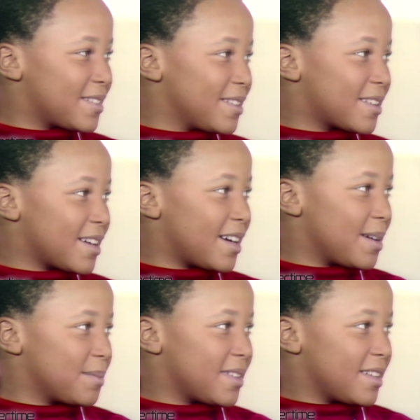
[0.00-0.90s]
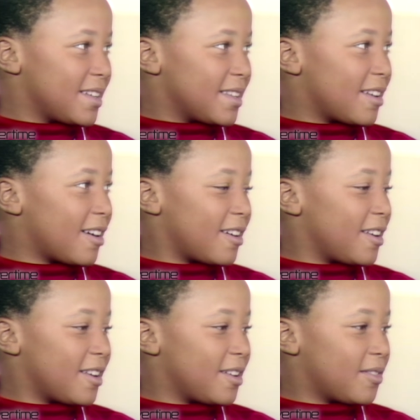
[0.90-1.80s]
of the times there aren't
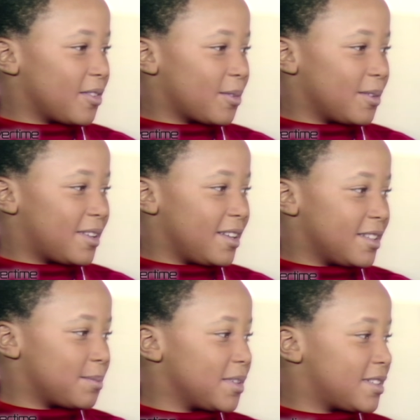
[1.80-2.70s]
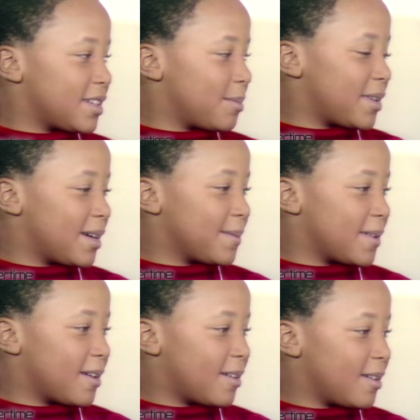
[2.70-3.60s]
any difficulties, but sometimes
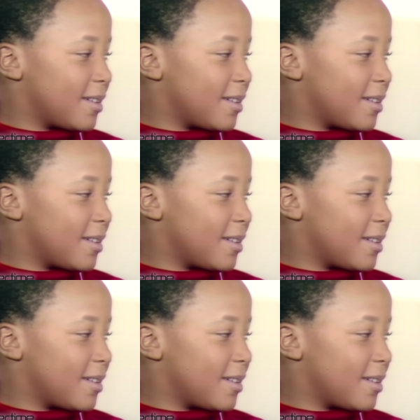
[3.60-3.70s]
there are.